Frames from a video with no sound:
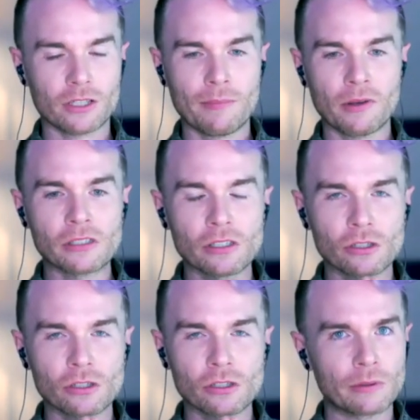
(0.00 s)
Typos are
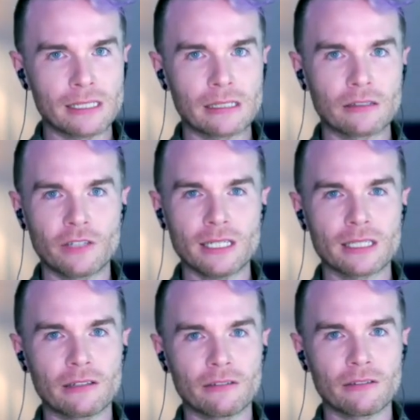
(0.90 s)
super easy to fix.
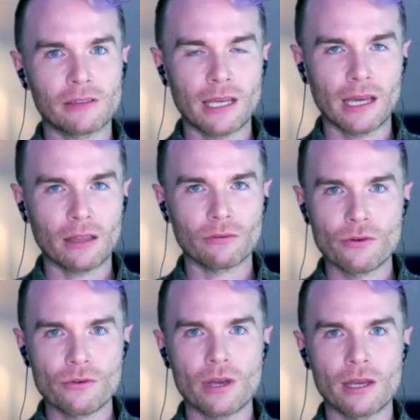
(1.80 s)
And if they get
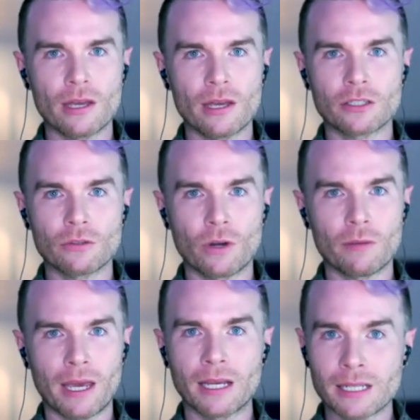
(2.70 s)
through, it means you weren't
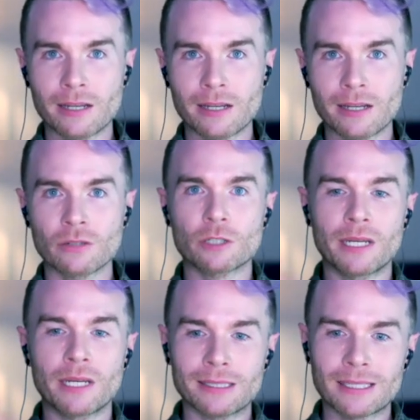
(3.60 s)
paying attention, which
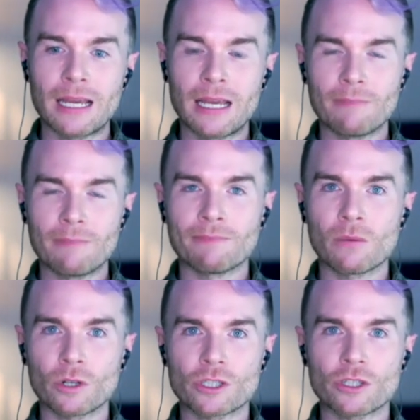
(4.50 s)
means
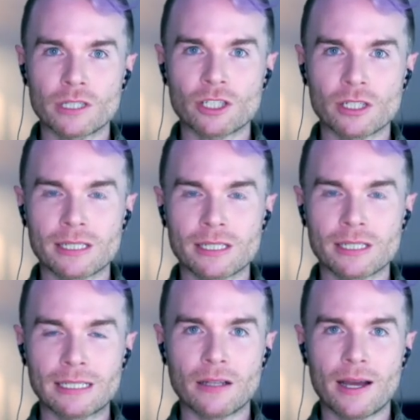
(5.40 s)
what's your attention to
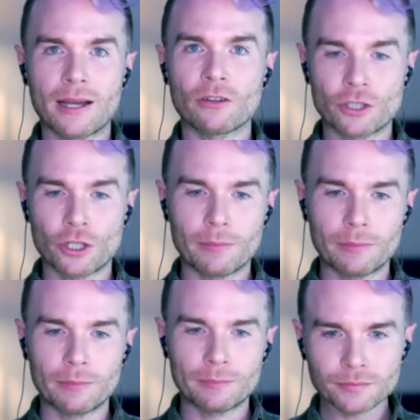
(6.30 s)
detail like on the job?
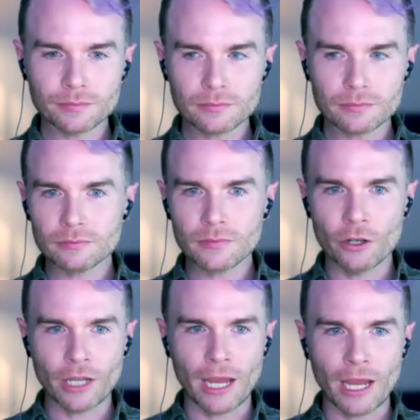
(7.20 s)

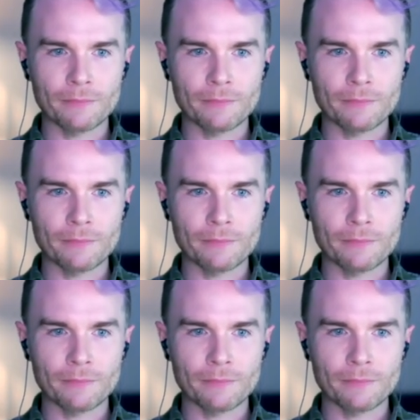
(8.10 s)
Okay.